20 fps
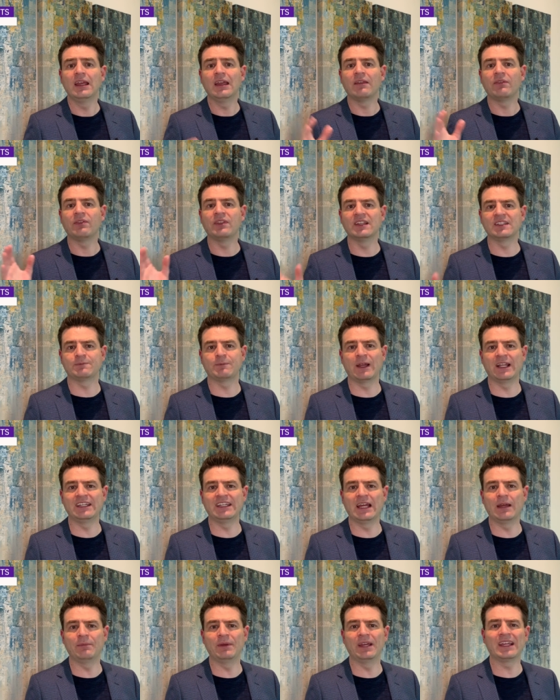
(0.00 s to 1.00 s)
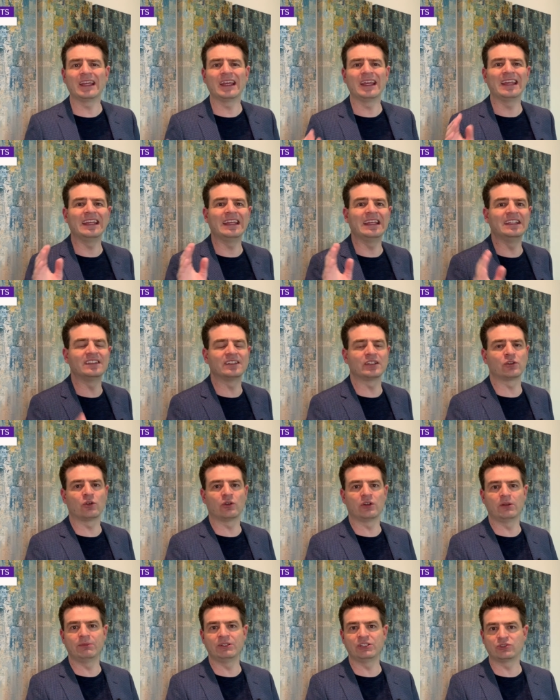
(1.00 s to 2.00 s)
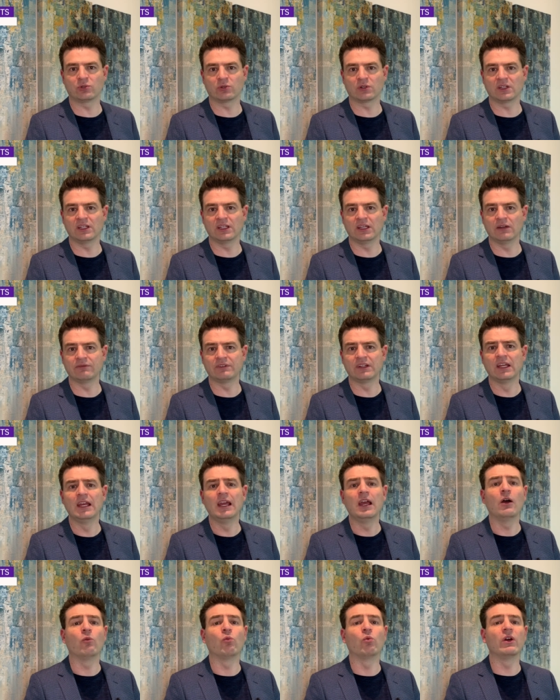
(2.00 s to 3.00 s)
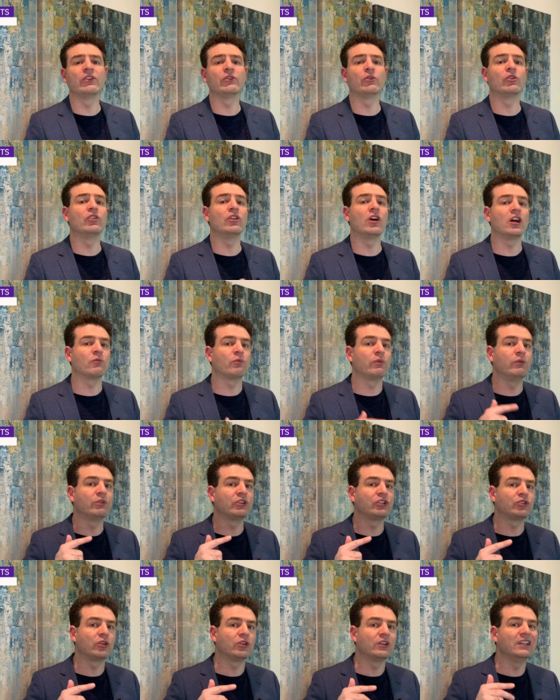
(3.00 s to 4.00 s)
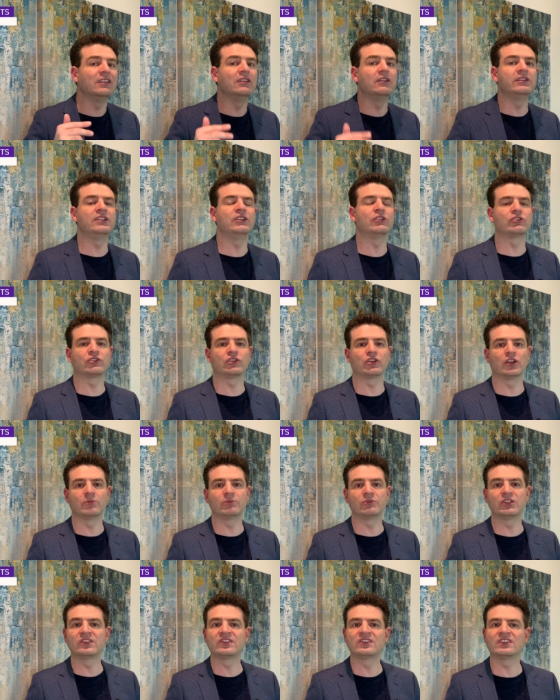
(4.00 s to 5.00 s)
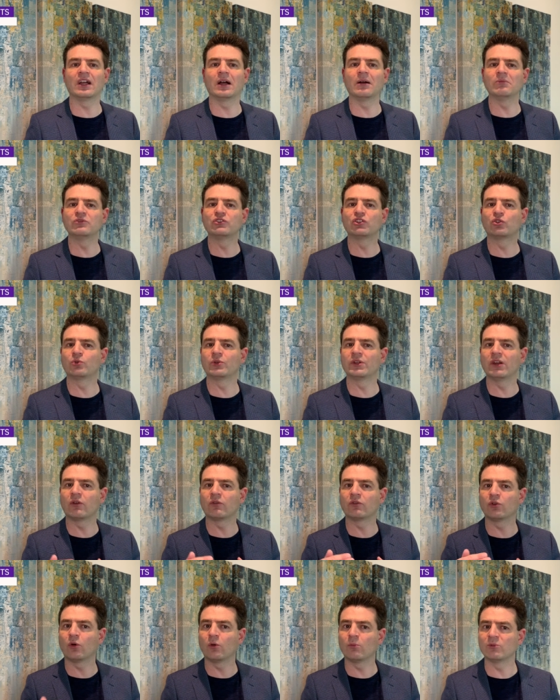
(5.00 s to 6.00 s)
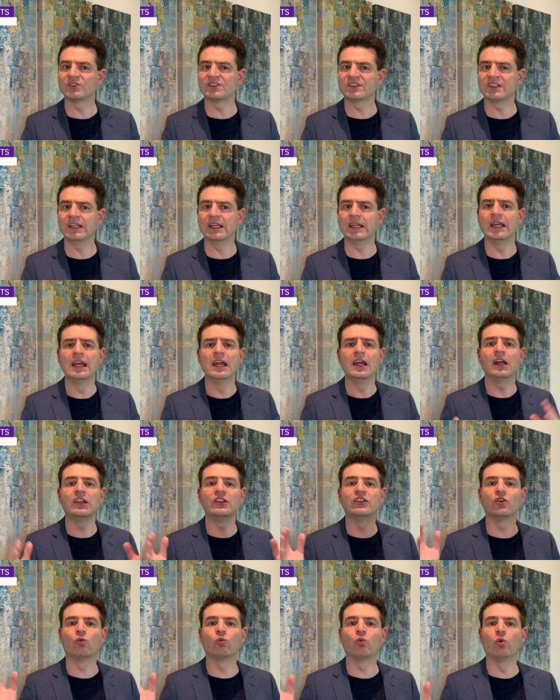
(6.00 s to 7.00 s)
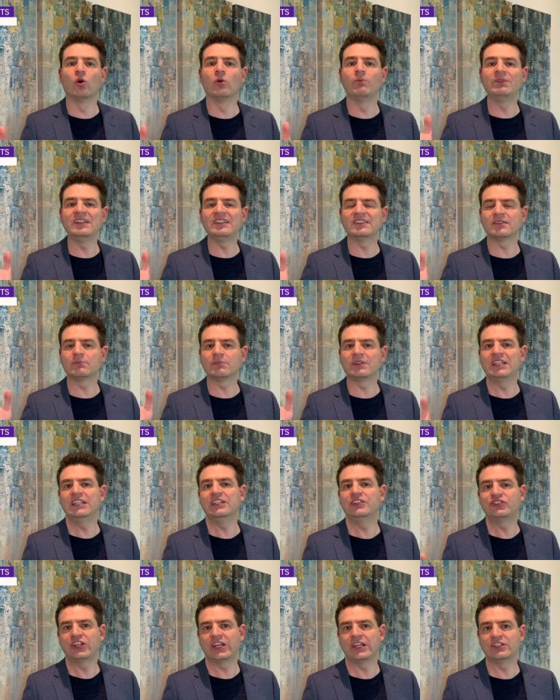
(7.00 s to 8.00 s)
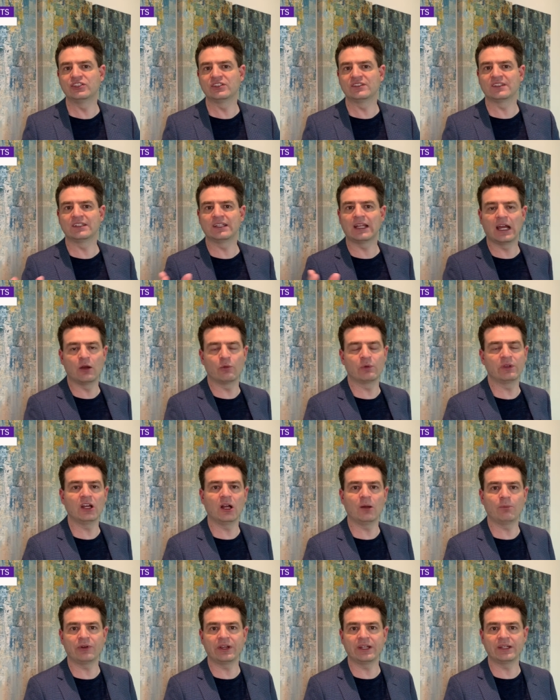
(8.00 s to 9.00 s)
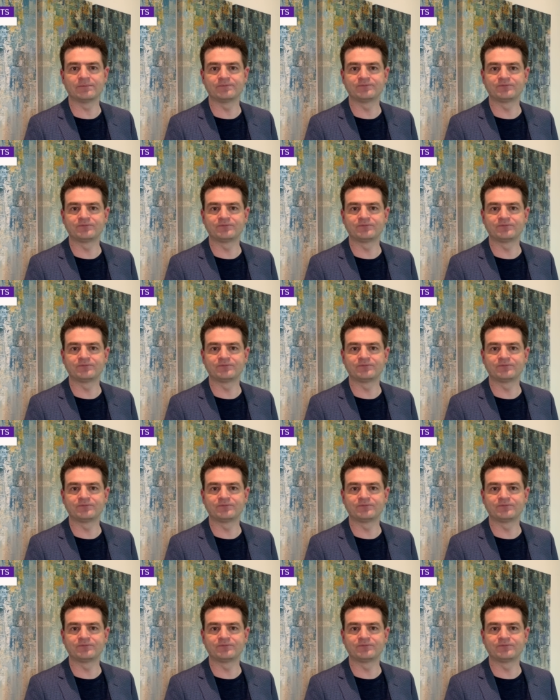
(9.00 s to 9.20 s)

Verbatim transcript: This pandemic isn't going to be short-lived. Whether or not we return in the near term to some degree of normalcy, there will be some key changes in how we operate.